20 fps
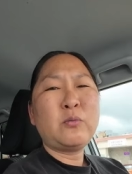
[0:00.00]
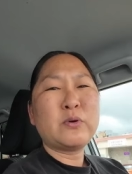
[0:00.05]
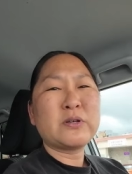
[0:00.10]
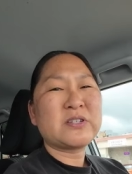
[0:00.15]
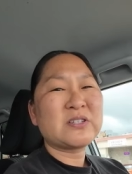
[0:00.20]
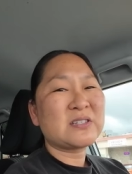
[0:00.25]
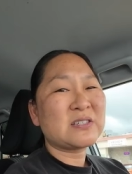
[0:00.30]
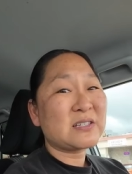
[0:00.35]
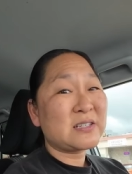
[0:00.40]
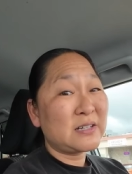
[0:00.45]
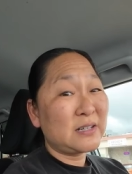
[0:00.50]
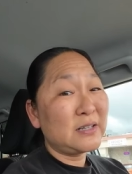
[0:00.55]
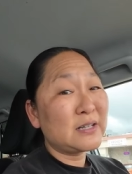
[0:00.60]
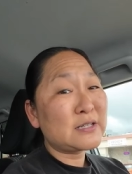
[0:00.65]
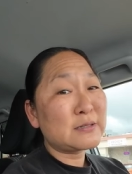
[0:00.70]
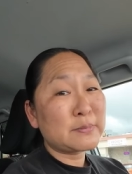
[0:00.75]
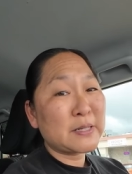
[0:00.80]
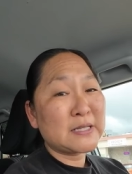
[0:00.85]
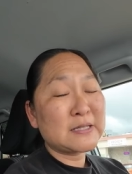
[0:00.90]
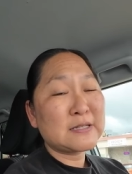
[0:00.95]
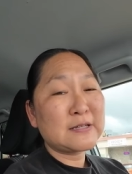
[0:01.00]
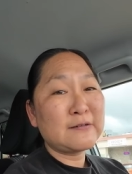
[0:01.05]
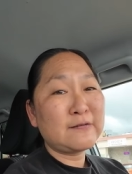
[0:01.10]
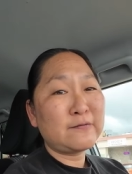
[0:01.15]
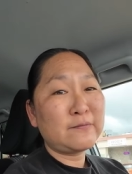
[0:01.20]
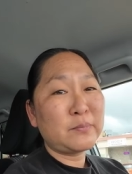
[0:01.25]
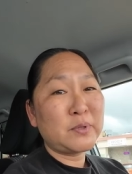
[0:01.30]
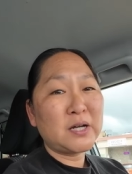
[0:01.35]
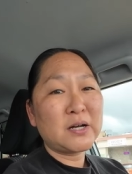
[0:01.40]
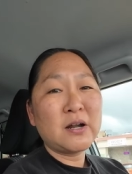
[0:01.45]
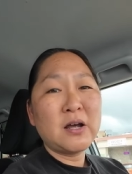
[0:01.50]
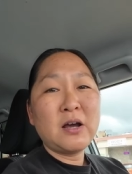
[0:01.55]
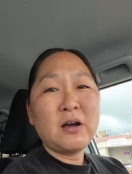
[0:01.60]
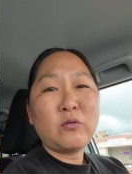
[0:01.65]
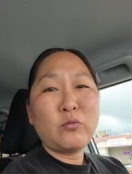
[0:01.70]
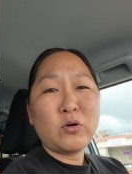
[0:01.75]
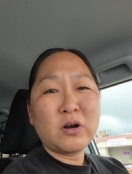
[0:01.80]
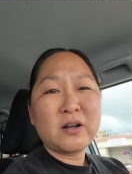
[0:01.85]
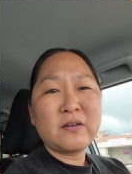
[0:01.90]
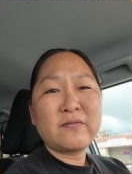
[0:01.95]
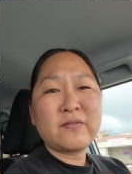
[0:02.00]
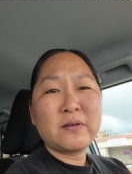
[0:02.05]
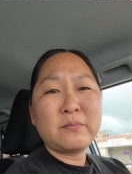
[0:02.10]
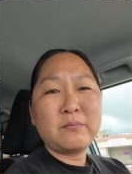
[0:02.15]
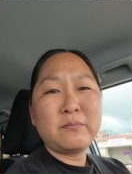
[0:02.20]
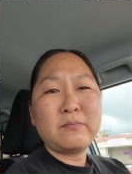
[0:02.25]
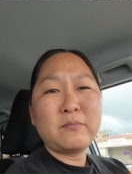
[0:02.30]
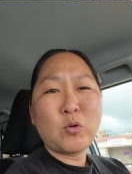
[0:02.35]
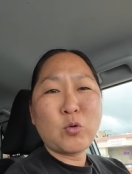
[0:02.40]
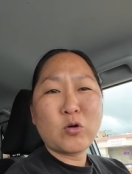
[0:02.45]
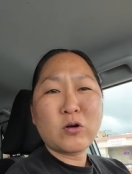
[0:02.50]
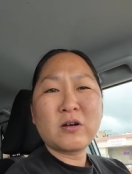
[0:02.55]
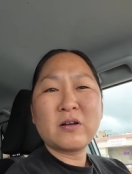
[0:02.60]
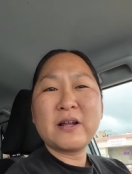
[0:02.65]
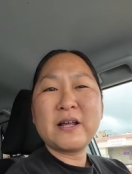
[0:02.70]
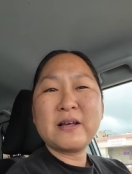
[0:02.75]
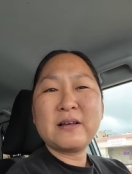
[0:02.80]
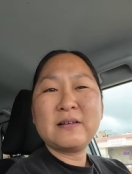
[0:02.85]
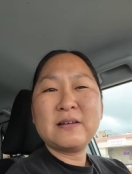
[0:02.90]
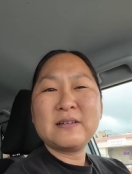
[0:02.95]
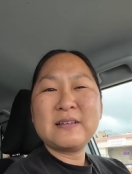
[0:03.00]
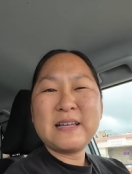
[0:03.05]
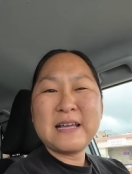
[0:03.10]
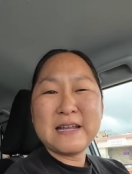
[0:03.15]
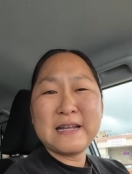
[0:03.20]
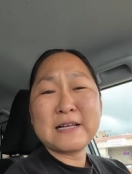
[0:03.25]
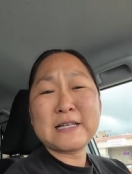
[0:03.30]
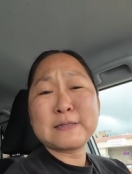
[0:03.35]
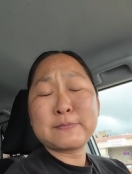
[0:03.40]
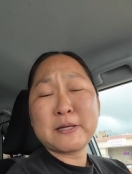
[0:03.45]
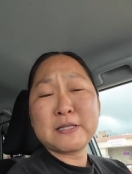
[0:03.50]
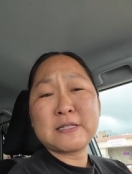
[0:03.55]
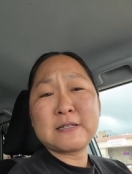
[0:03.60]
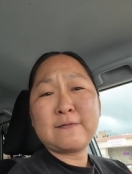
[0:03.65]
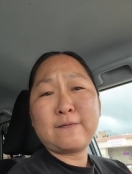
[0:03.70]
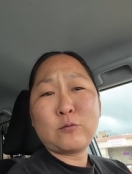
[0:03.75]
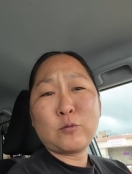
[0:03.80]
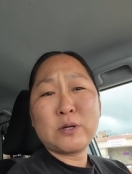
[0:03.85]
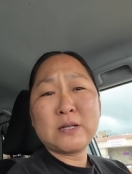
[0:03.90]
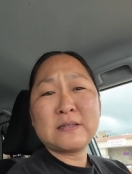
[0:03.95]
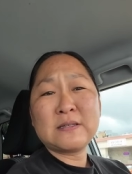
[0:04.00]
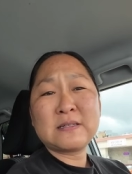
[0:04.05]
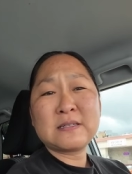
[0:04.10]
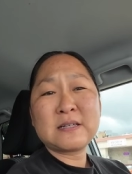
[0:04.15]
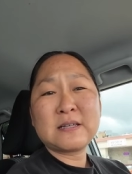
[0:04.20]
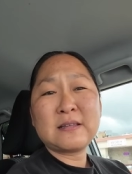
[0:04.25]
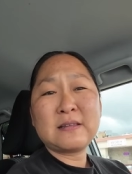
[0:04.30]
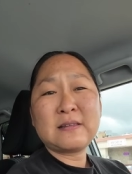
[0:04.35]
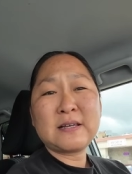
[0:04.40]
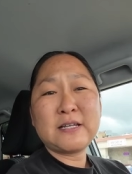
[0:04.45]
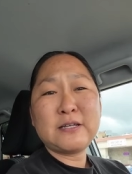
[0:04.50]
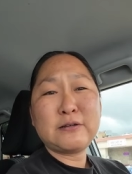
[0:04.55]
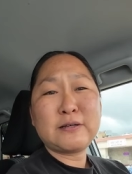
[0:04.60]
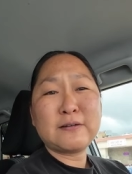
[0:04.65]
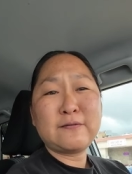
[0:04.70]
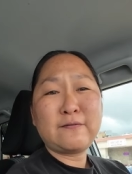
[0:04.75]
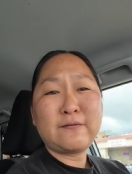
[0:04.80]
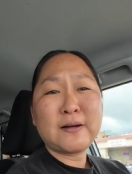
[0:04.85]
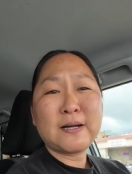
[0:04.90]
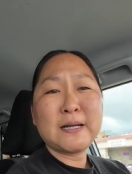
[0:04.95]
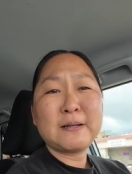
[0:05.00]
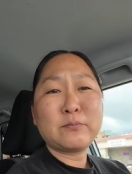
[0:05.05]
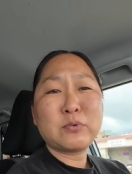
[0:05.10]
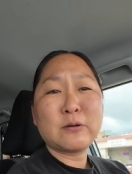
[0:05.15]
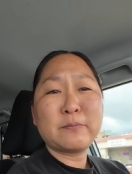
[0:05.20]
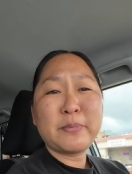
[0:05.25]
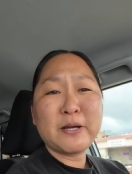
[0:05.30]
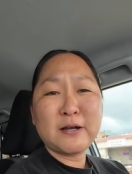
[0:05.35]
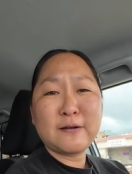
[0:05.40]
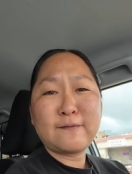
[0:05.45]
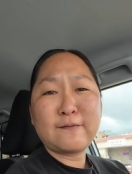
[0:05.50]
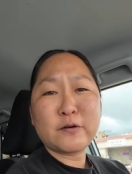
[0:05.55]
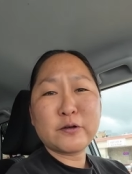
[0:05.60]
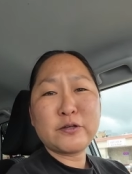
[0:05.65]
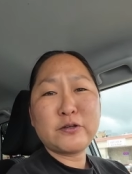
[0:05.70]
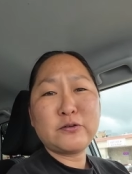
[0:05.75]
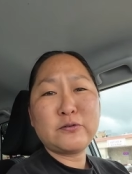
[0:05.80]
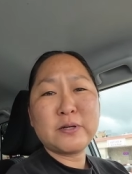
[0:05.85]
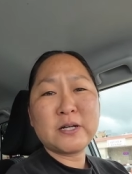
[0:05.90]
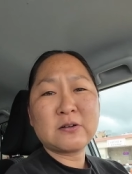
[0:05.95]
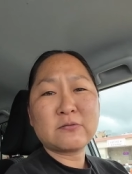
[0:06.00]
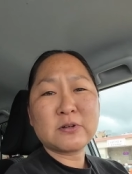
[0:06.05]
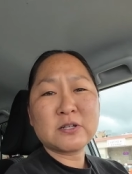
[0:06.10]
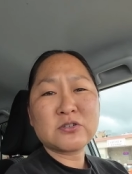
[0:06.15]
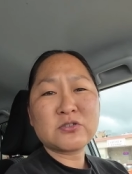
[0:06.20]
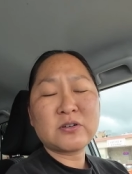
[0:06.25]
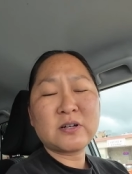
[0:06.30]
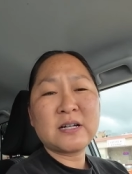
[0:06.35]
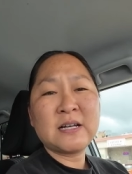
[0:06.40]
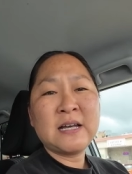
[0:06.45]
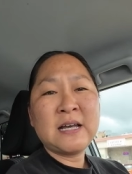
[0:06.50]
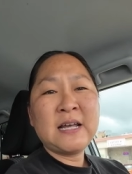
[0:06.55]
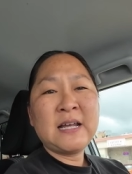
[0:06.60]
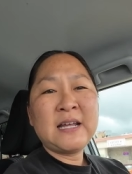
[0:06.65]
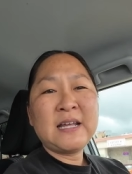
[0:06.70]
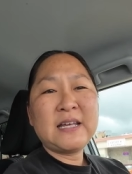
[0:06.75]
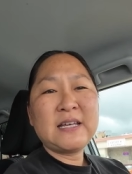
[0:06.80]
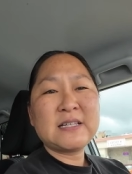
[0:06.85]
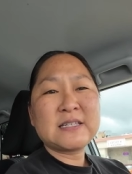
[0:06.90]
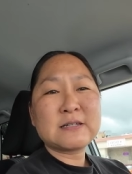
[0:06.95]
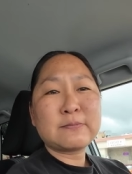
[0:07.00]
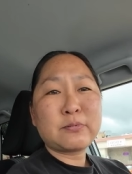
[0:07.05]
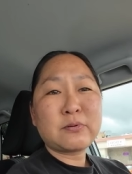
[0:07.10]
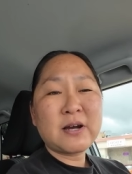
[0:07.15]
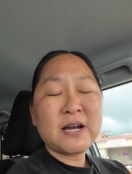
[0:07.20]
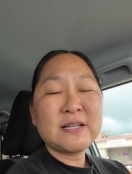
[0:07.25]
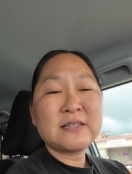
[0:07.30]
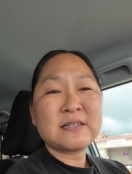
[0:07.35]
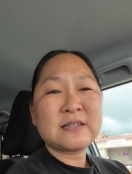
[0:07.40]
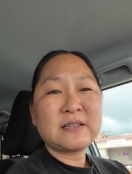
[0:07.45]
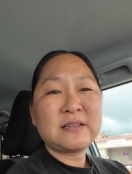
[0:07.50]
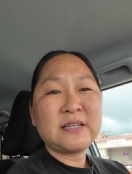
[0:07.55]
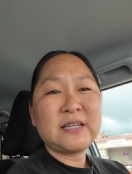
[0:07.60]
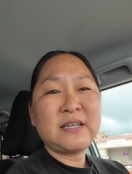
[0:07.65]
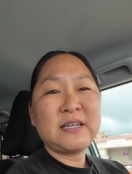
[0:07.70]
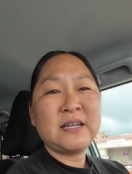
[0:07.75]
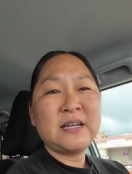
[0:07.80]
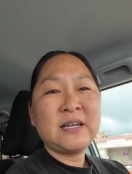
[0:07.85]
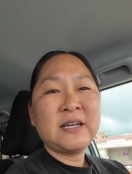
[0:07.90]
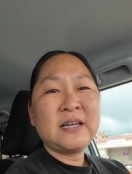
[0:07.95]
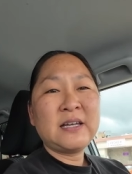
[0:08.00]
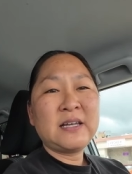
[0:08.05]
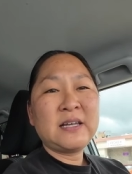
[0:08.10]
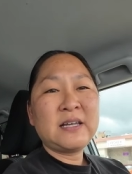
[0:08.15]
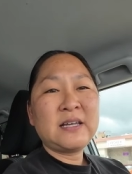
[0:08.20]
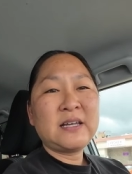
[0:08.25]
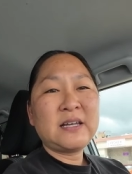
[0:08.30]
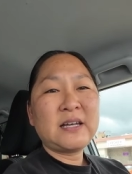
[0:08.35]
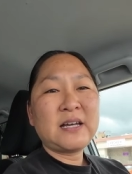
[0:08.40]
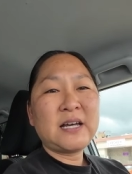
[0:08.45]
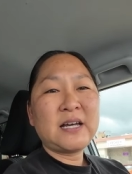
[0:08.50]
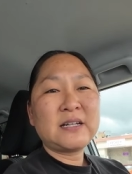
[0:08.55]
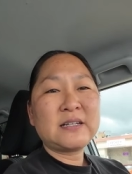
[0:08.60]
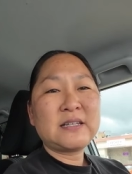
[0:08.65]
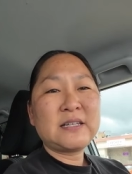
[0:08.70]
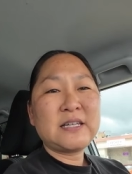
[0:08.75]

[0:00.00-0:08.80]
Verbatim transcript: which is still expensive, but one of the more inexpensive ones that you can find prepared for you in a restaurant is surprisingly at